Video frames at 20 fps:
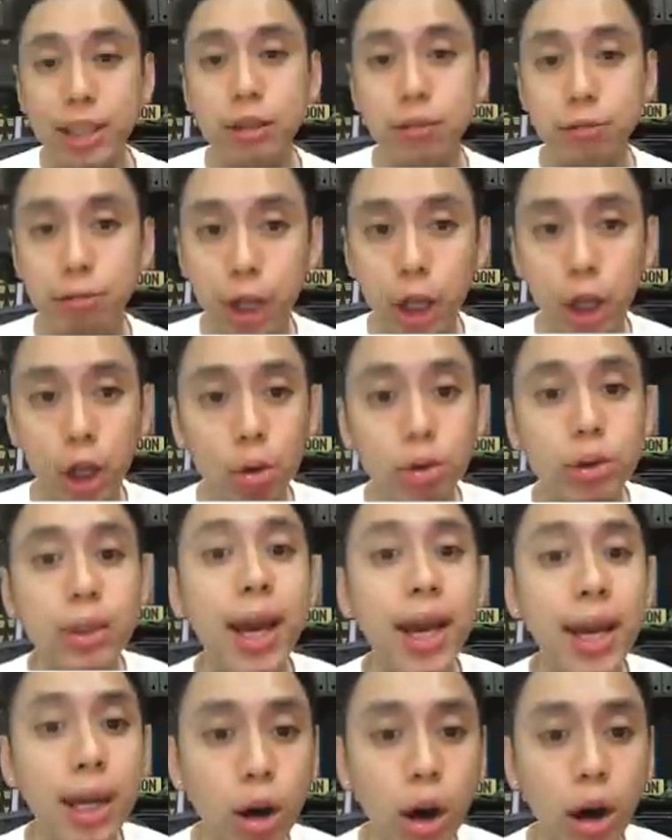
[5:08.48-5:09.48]
video
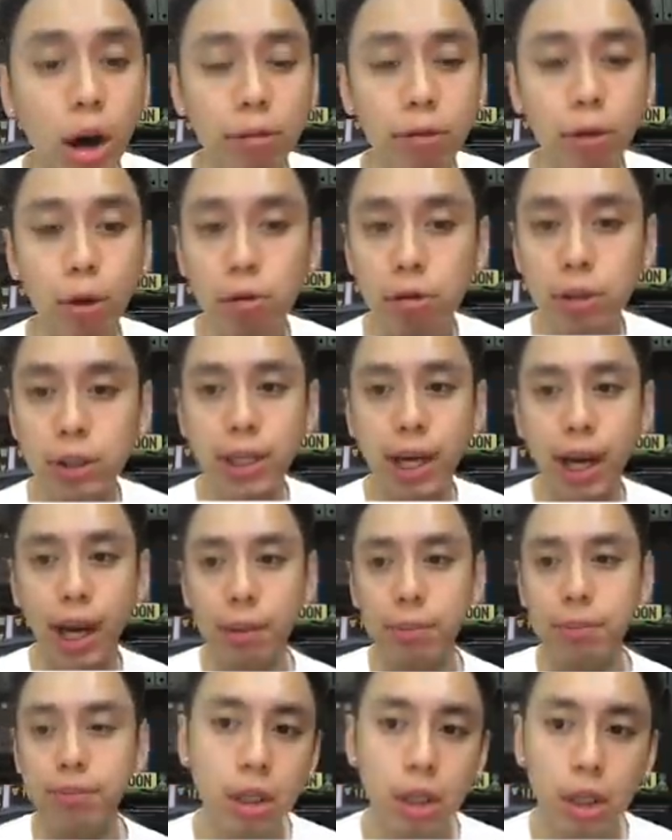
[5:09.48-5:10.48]
take off over
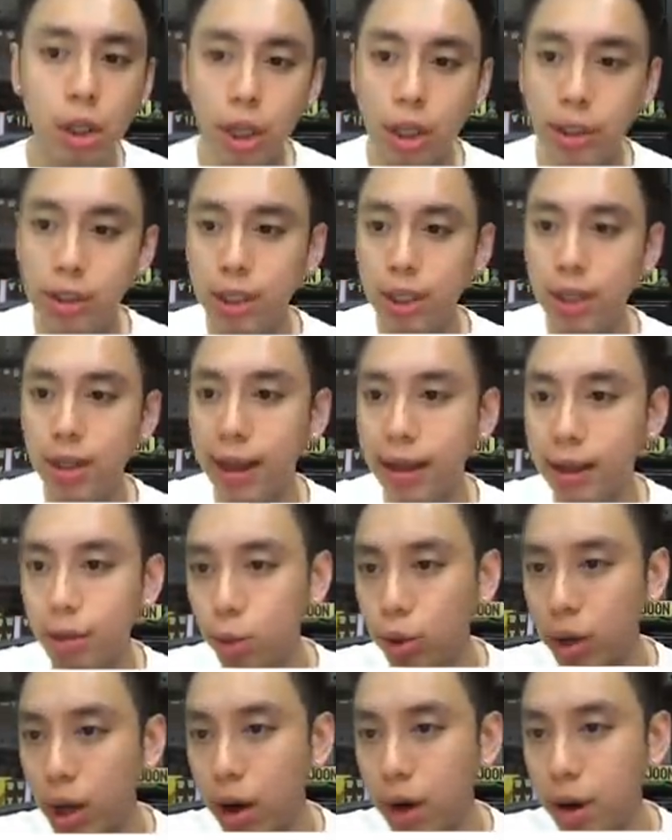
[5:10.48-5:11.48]
time. You can see like
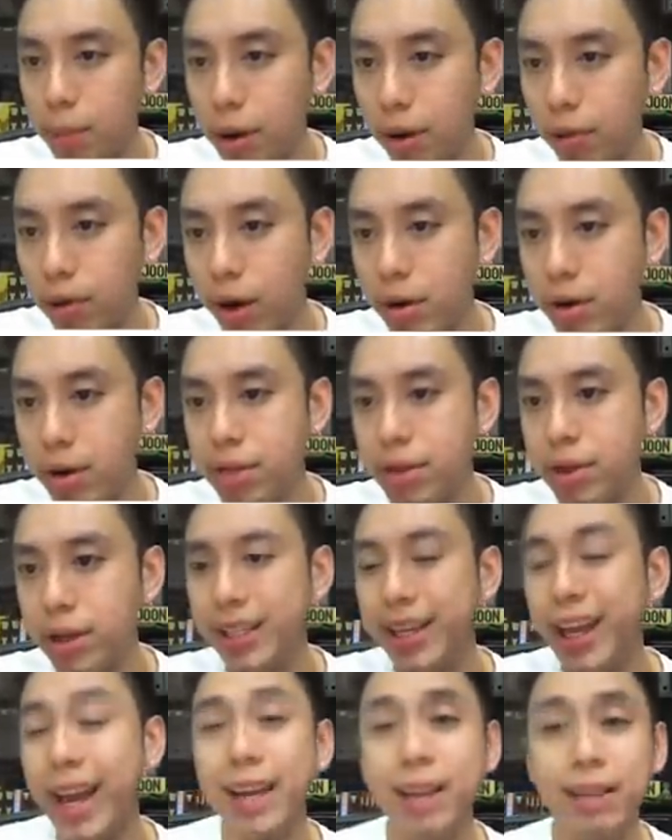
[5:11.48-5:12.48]
we are about
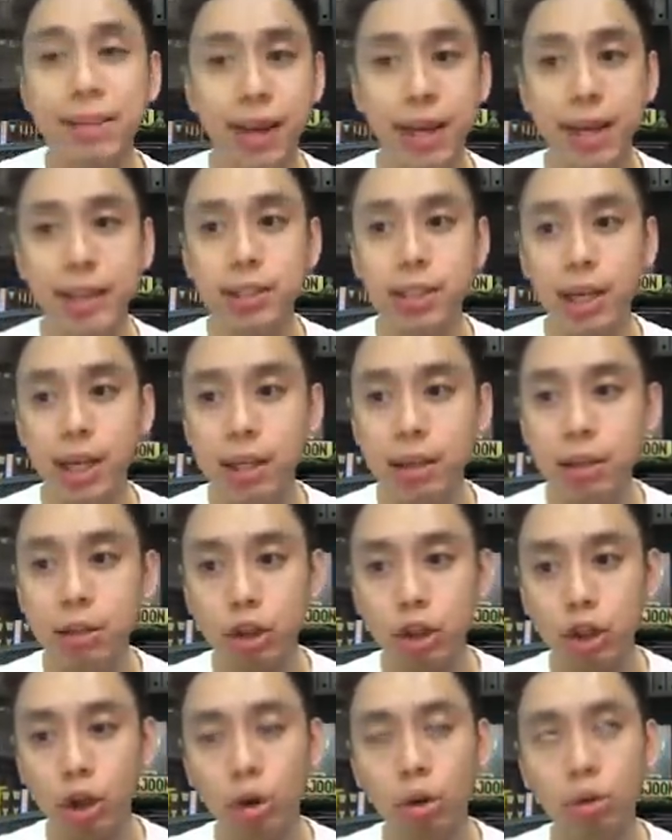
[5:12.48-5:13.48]
138 days in,
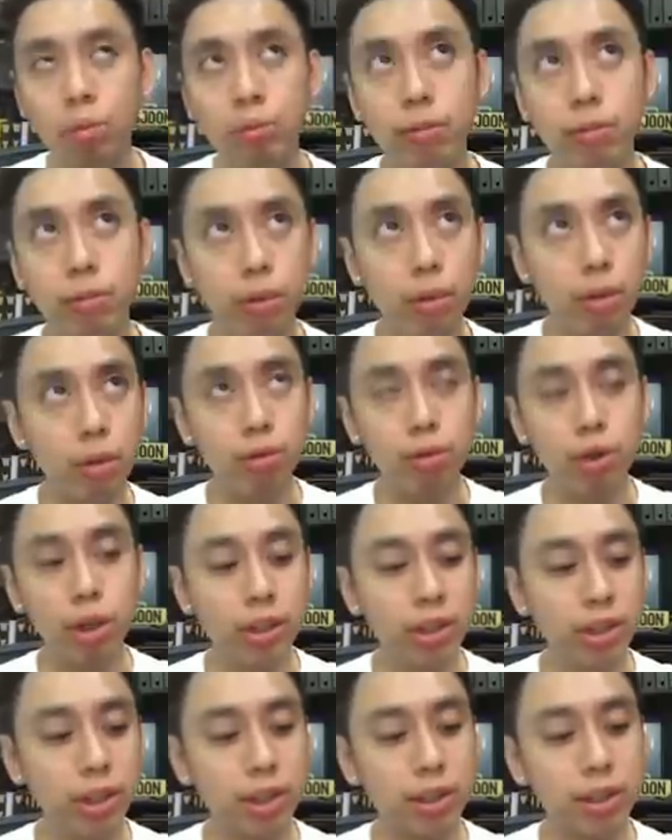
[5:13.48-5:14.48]
so
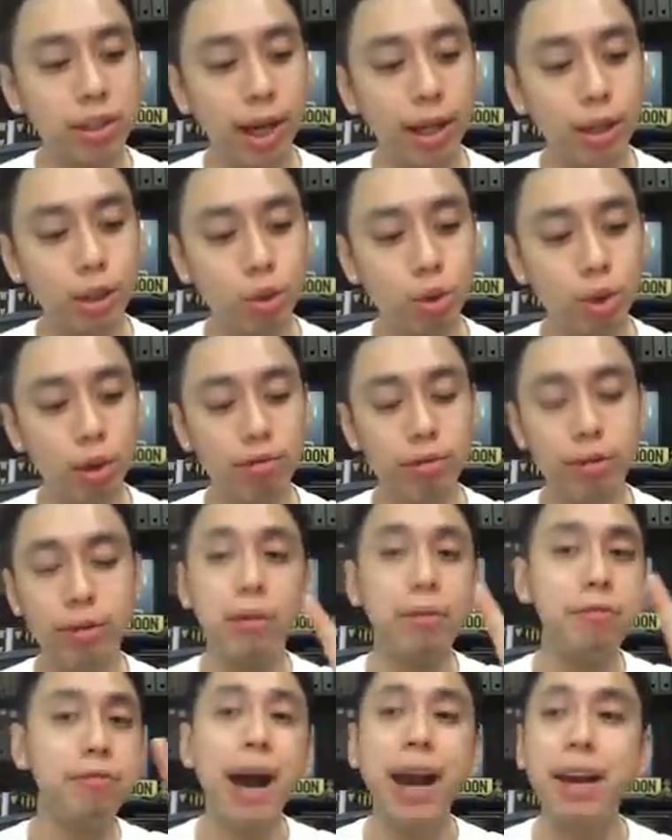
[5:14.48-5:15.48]

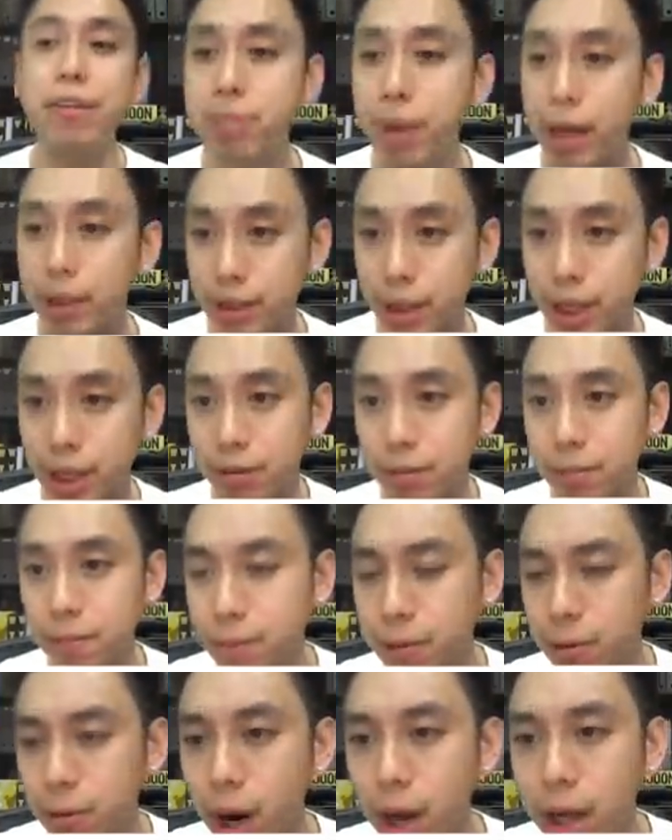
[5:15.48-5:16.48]
5 months in,
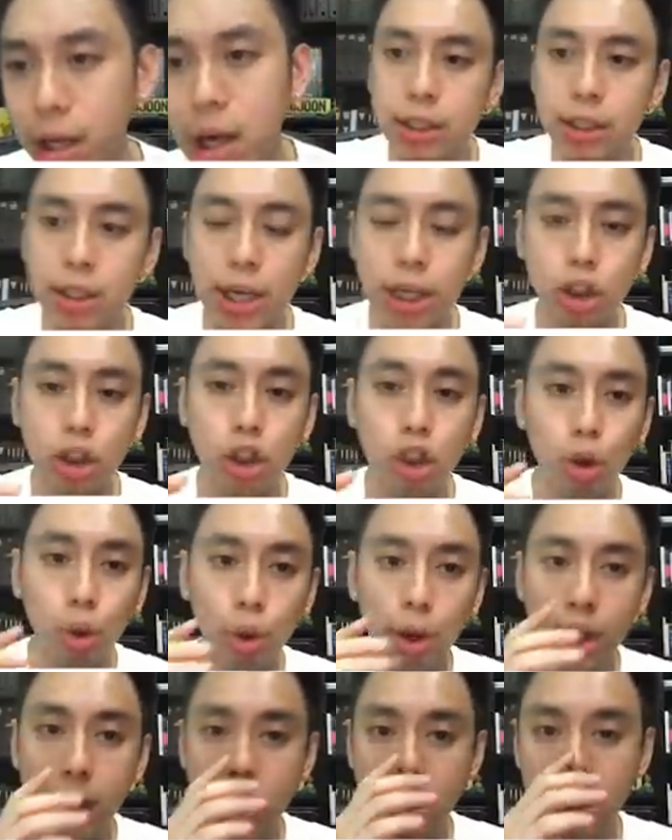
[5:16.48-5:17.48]
right? It's
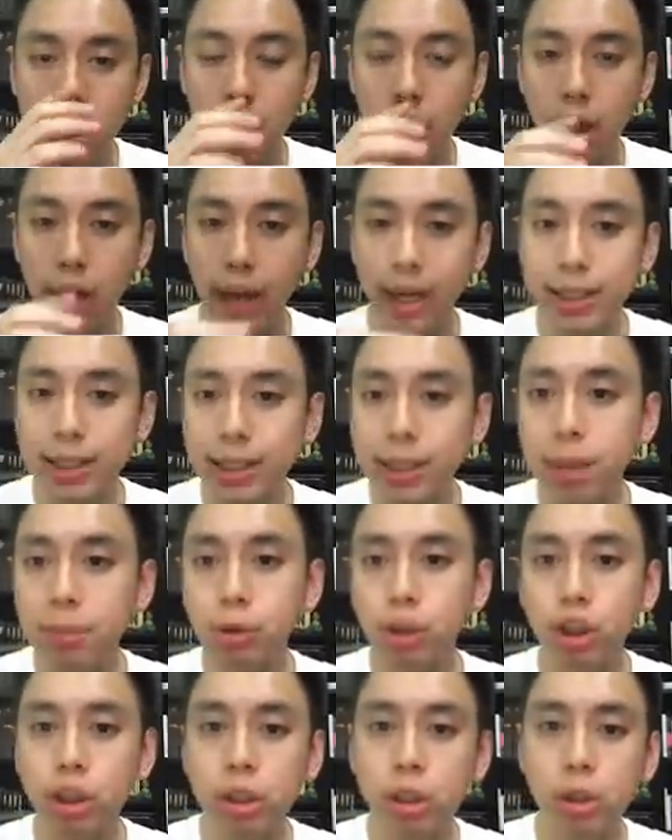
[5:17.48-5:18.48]
doing exceptionally